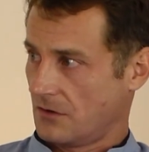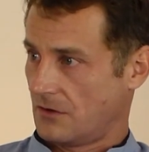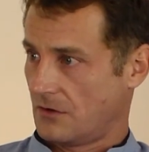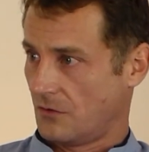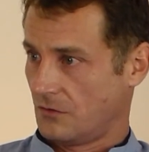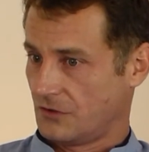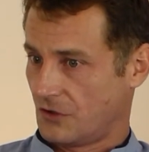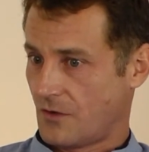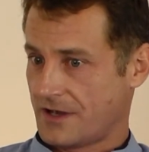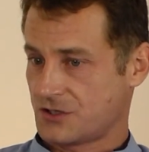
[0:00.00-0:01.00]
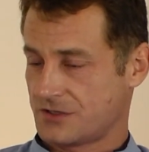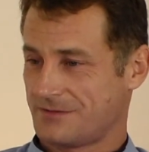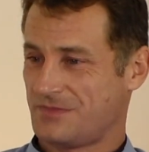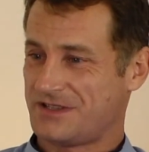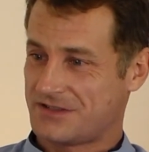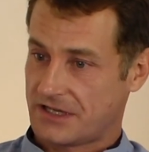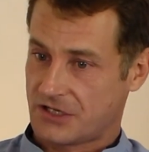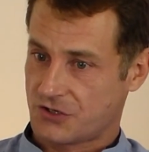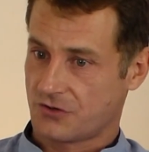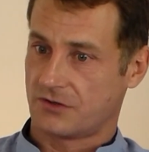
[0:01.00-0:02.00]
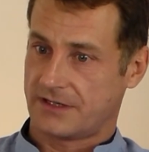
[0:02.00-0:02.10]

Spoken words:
all the questions and be secure